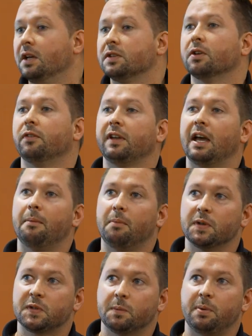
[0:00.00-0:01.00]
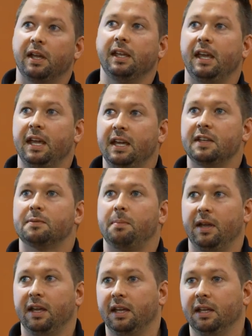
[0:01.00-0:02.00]
So if you got muscle pain, aches,
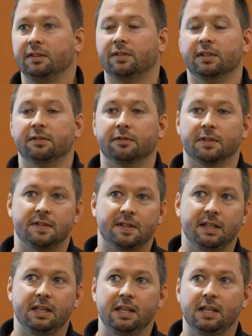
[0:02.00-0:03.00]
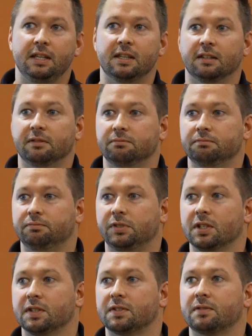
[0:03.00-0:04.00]
pains, and fatigue, and
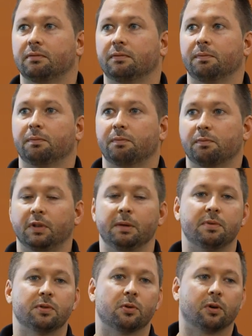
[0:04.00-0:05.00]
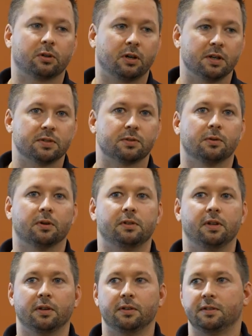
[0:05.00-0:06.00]
just Lipitor, Crestor
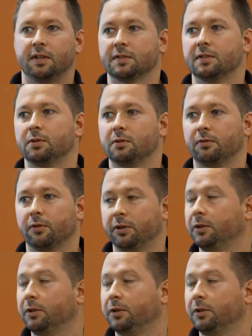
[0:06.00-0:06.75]
don't, doesn't do it for